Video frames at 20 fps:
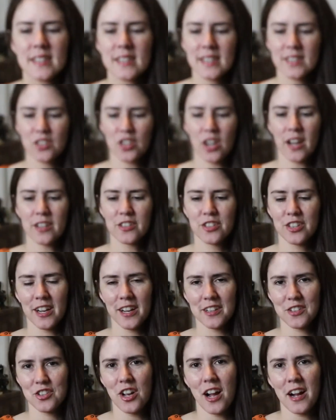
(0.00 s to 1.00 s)
the
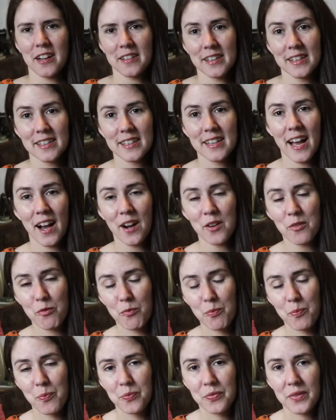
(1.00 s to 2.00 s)
Cha-Cha chocolate. Now,
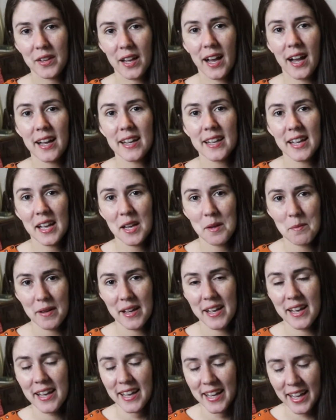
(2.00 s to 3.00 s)
I'm
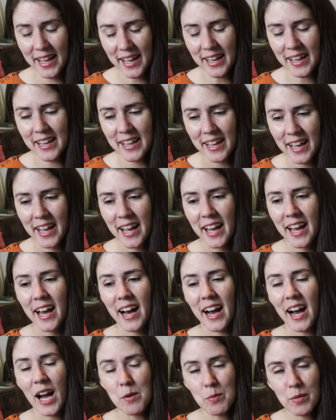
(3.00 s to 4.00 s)

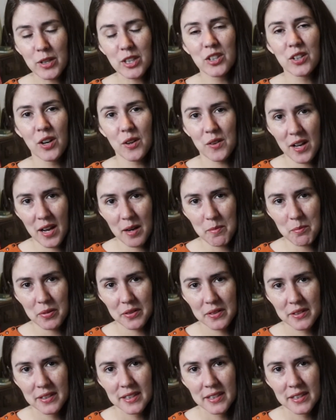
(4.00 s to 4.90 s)
a grown-up.